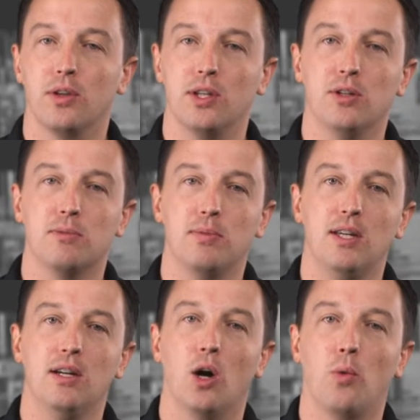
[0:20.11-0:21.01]
with
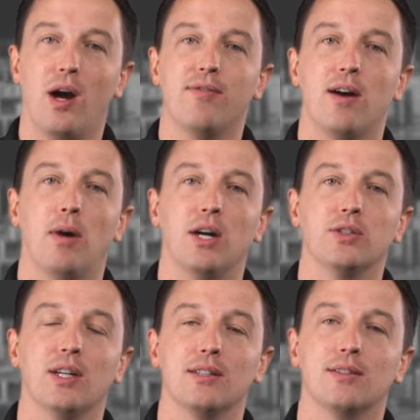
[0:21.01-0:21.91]
USB, a Wi-Fi
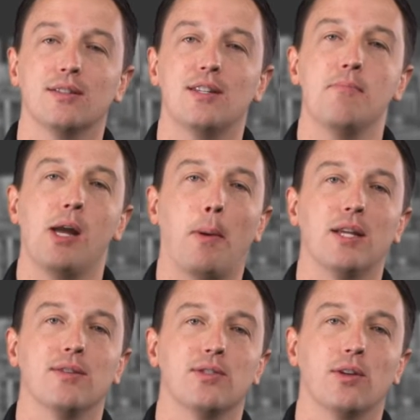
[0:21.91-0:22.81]
module, and 16
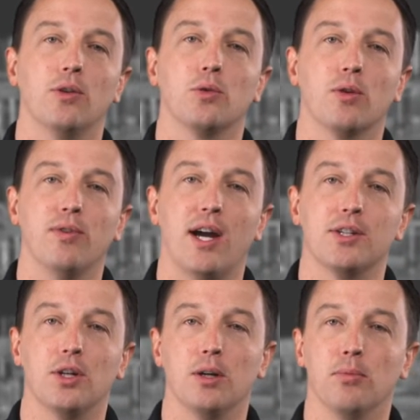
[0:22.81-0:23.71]
MB of serial NOR flash on